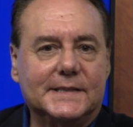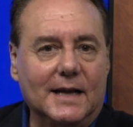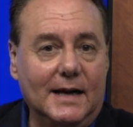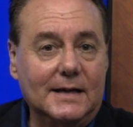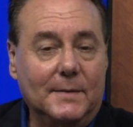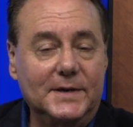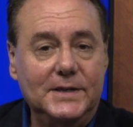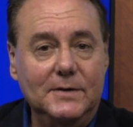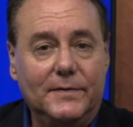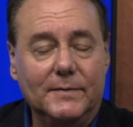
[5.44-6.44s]
Stein, coming to
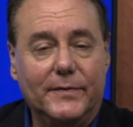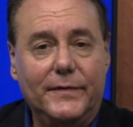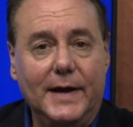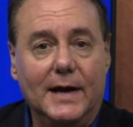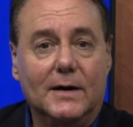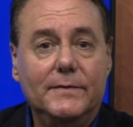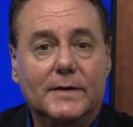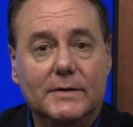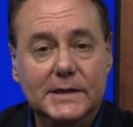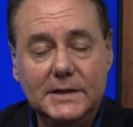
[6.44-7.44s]
you from FAIR,
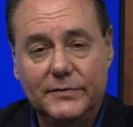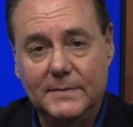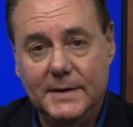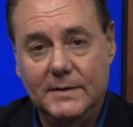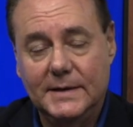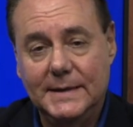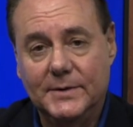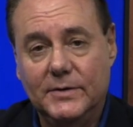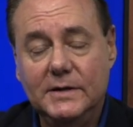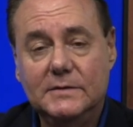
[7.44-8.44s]
Federation for American
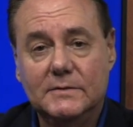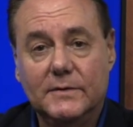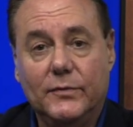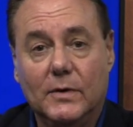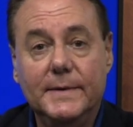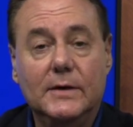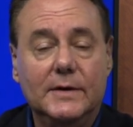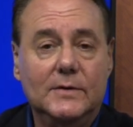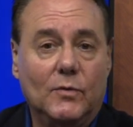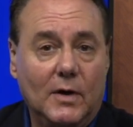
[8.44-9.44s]
Immigration Reform here
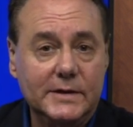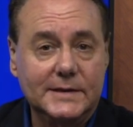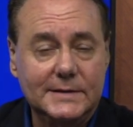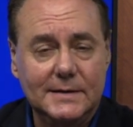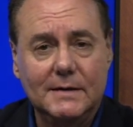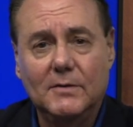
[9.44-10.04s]
in Washington.